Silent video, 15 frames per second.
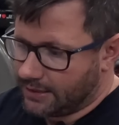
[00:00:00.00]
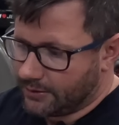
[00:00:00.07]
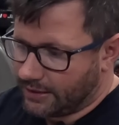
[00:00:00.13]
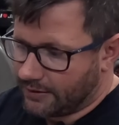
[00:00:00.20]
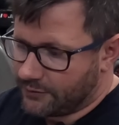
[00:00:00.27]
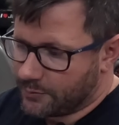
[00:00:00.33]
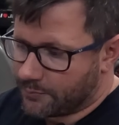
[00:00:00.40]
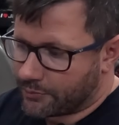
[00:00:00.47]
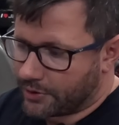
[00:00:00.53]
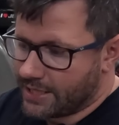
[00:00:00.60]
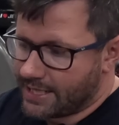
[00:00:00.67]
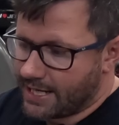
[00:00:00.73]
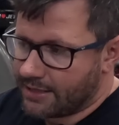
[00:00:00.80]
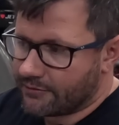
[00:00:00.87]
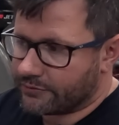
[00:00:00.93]
if you
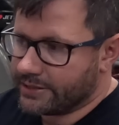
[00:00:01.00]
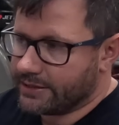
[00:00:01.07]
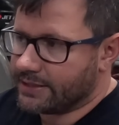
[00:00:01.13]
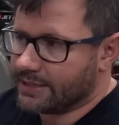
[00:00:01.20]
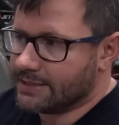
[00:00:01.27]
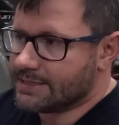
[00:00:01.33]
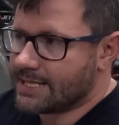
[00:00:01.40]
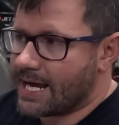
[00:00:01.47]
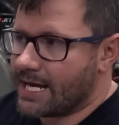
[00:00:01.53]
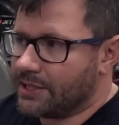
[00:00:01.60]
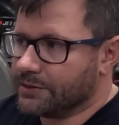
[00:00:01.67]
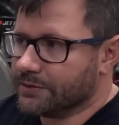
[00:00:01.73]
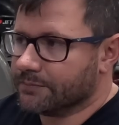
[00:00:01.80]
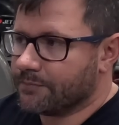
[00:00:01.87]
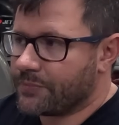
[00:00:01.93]
break everything
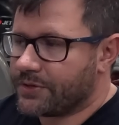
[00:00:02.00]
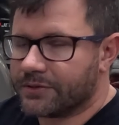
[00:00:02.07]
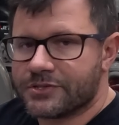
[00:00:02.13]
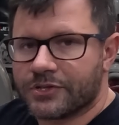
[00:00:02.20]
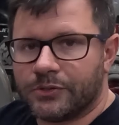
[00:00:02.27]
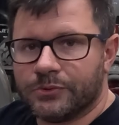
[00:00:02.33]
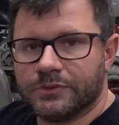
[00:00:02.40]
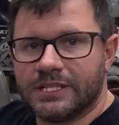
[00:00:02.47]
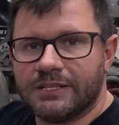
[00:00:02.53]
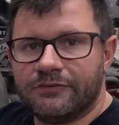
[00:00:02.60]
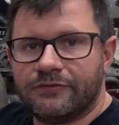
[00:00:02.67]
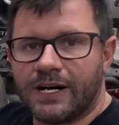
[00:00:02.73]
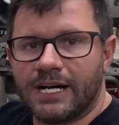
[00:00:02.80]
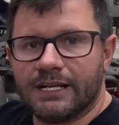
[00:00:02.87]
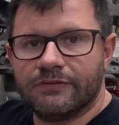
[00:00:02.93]
down, there's only
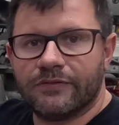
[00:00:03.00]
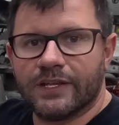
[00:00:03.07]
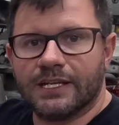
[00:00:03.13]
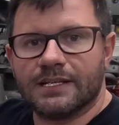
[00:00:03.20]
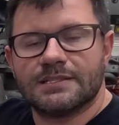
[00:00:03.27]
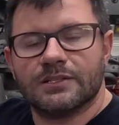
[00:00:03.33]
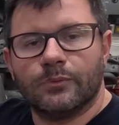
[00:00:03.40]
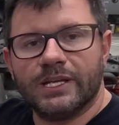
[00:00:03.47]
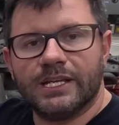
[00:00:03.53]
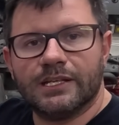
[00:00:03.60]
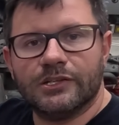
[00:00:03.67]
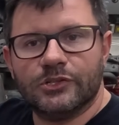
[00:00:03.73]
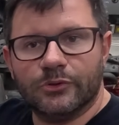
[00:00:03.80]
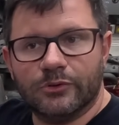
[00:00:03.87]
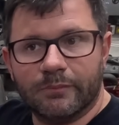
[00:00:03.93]
five things that we
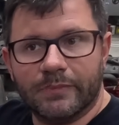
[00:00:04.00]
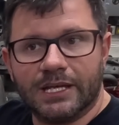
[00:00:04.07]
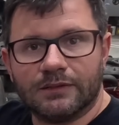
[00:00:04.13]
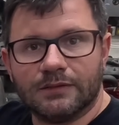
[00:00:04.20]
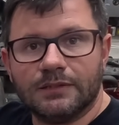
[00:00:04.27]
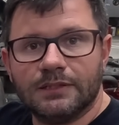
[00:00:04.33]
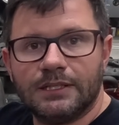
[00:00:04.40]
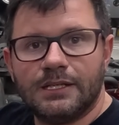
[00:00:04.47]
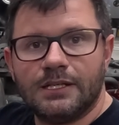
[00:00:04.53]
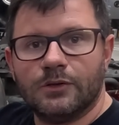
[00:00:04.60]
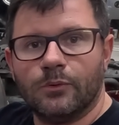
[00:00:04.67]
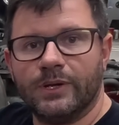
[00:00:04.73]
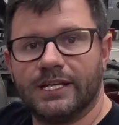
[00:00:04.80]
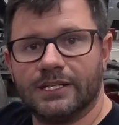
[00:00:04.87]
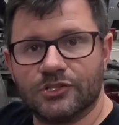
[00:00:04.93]
can do to metal.
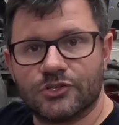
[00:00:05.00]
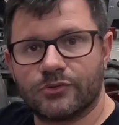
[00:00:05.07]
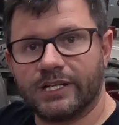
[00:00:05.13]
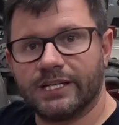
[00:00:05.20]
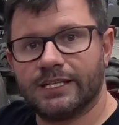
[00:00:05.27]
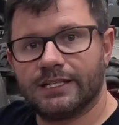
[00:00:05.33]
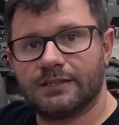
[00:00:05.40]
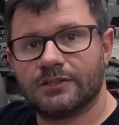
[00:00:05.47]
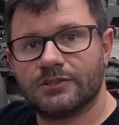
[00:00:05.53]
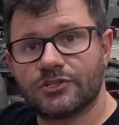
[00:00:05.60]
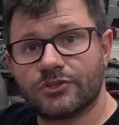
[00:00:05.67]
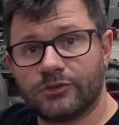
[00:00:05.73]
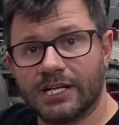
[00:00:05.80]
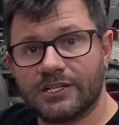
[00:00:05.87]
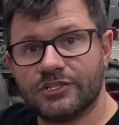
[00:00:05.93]
We can shrink it,
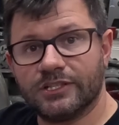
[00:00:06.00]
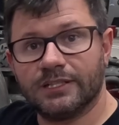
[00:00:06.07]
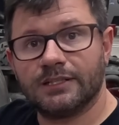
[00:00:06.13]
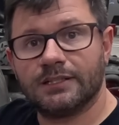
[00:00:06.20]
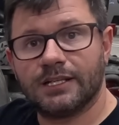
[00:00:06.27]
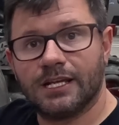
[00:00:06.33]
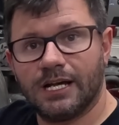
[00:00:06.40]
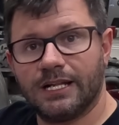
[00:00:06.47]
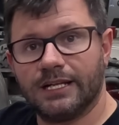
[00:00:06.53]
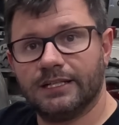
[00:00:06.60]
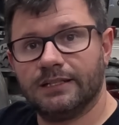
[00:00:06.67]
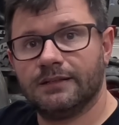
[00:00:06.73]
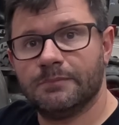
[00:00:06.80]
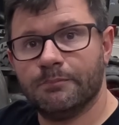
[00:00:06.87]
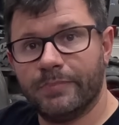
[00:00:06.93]
stretch it, cut it,
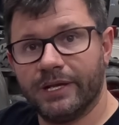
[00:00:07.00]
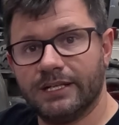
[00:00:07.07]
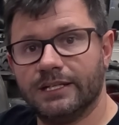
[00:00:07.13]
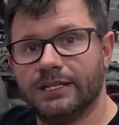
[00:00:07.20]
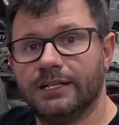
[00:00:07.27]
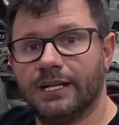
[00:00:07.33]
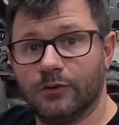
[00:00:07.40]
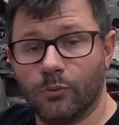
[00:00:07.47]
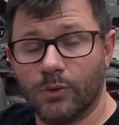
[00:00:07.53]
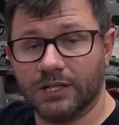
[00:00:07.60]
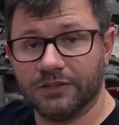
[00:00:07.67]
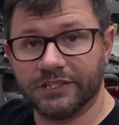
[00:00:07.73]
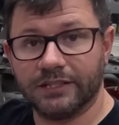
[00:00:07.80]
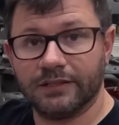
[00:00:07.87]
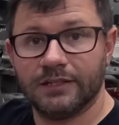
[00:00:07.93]
bend it, and
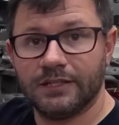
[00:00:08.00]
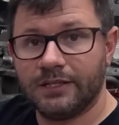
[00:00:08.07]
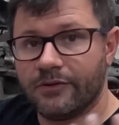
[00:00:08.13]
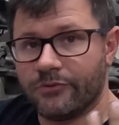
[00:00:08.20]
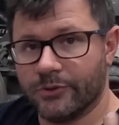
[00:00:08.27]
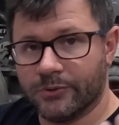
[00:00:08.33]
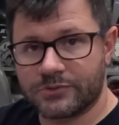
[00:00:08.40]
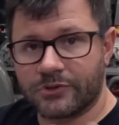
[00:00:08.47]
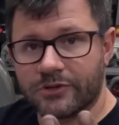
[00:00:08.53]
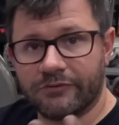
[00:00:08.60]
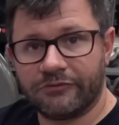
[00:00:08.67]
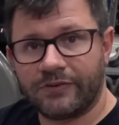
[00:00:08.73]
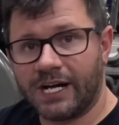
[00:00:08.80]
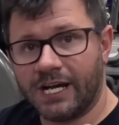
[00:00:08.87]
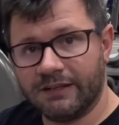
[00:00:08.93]
weld it. Those are the
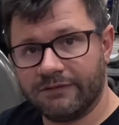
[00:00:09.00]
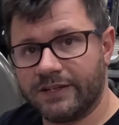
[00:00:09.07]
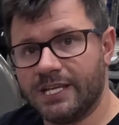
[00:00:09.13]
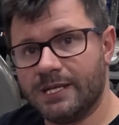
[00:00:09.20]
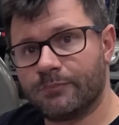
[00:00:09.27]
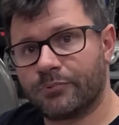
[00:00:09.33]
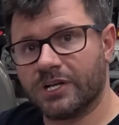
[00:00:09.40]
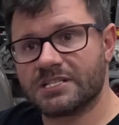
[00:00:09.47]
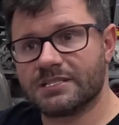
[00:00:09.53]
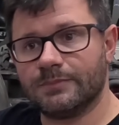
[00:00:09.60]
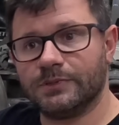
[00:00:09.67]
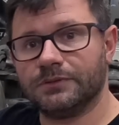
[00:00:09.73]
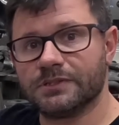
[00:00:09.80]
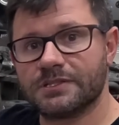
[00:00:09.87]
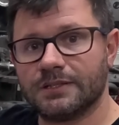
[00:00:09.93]
five key
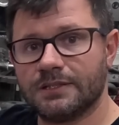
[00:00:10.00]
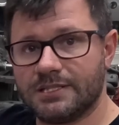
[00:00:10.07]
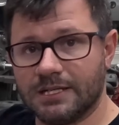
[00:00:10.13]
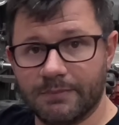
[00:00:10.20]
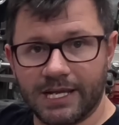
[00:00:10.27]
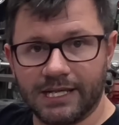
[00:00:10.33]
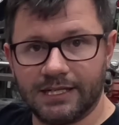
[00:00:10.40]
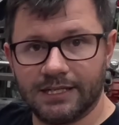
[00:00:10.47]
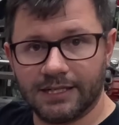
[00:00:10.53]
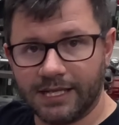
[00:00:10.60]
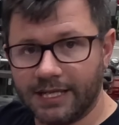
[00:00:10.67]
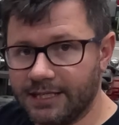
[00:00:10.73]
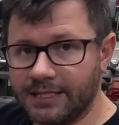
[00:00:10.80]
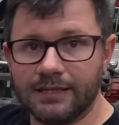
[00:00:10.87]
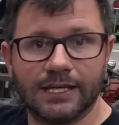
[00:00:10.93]
principles to make
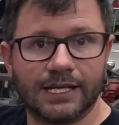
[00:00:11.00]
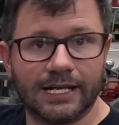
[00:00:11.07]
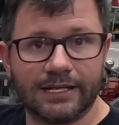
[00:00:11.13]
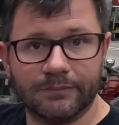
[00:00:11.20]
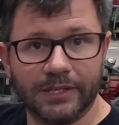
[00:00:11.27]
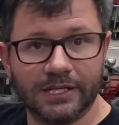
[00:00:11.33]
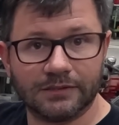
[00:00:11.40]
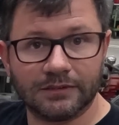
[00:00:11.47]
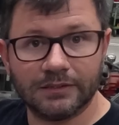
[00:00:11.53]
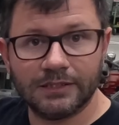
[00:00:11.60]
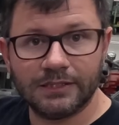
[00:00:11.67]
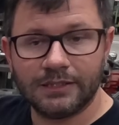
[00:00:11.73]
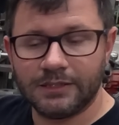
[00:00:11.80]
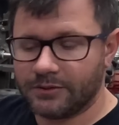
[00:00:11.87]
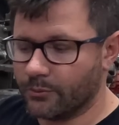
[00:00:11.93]
anything out of metal,
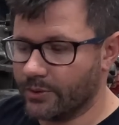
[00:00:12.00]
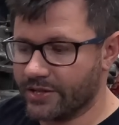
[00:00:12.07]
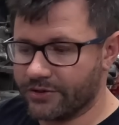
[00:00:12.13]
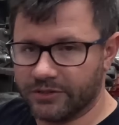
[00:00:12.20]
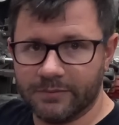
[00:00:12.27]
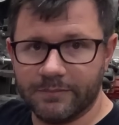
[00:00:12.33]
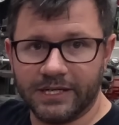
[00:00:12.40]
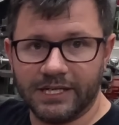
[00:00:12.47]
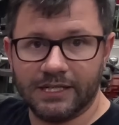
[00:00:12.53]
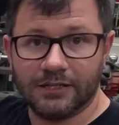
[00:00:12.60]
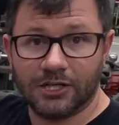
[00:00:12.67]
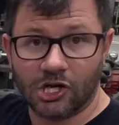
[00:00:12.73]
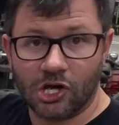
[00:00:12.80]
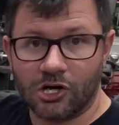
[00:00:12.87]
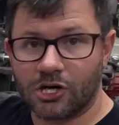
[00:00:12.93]
whether it be
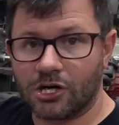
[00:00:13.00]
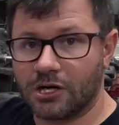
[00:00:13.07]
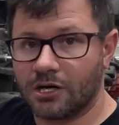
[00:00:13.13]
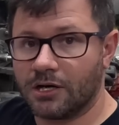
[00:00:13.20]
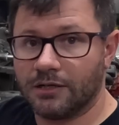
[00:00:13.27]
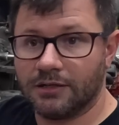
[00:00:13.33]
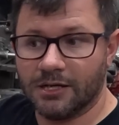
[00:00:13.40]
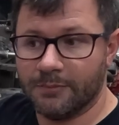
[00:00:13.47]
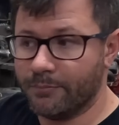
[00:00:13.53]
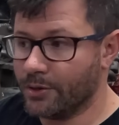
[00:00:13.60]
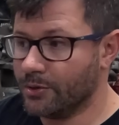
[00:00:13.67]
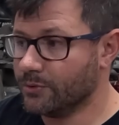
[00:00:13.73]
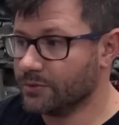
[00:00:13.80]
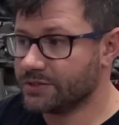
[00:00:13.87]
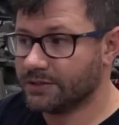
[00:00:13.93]
a car, a
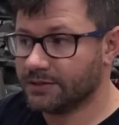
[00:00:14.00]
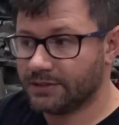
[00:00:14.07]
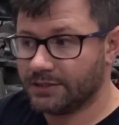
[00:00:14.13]
boat,